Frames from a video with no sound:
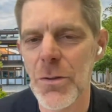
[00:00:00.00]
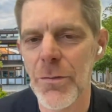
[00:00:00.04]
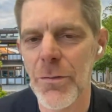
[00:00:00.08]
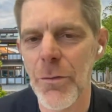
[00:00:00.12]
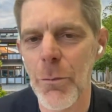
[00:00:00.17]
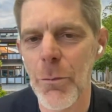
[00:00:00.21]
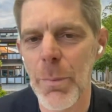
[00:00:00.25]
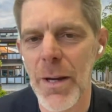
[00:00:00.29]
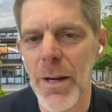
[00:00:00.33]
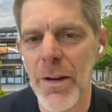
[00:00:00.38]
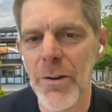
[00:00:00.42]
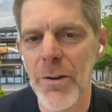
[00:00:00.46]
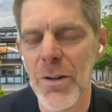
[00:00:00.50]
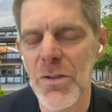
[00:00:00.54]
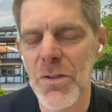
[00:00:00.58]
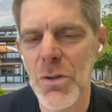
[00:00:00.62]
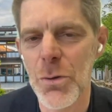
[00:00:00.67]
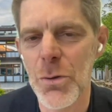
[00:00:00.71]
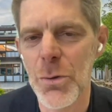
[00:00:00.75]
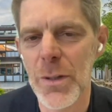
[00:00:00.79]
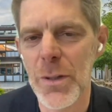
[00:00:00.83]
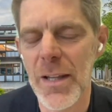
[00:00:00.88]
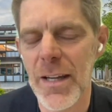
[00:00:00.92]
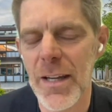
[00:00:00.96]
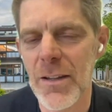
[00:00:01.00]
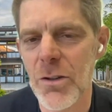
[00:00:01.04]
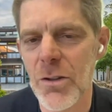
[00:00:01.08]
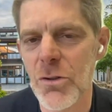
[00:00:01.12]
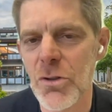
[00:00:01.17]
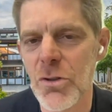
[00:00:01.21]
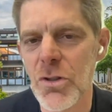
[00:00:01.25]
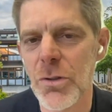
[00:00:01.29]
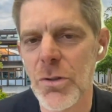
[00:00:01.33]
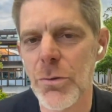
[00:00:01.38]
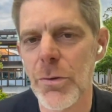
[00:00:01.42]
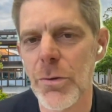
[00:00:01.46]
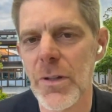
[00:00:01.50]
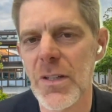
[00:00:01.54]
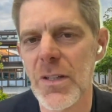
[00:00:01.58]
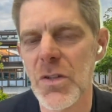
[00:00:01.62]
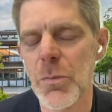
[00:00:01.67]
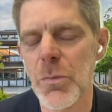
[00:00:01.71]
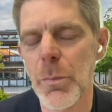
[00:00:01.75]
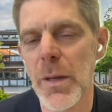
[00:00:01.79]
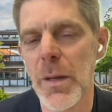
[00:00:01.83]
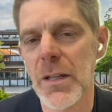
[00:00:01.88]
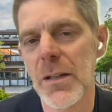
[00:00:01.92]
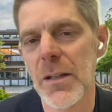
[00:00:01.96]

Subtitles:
These are for parents who would like their children